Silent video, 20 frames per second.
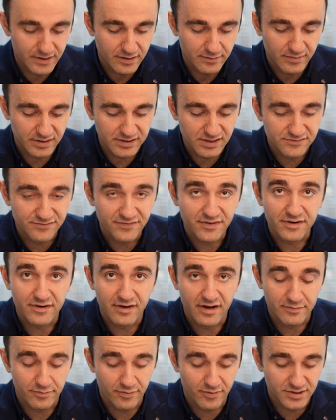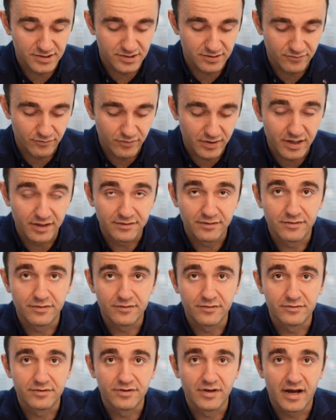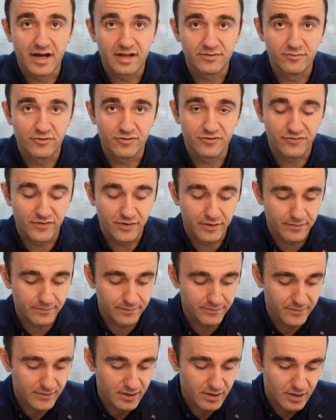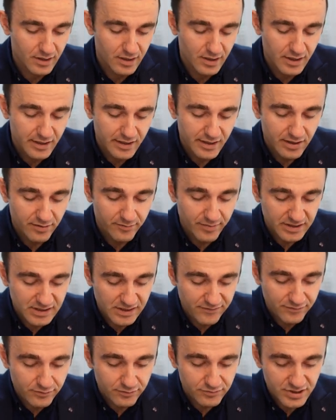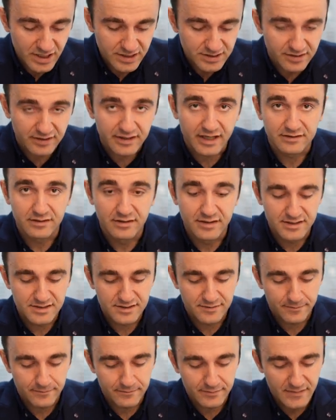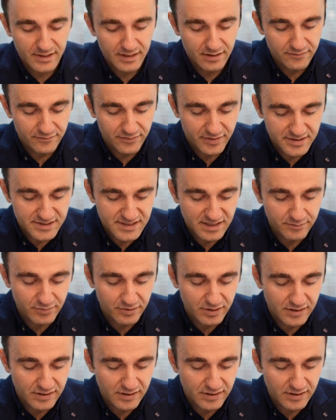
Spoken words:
But it's very high pressure, 130 atmosphere. But if you change the catalyst, for example,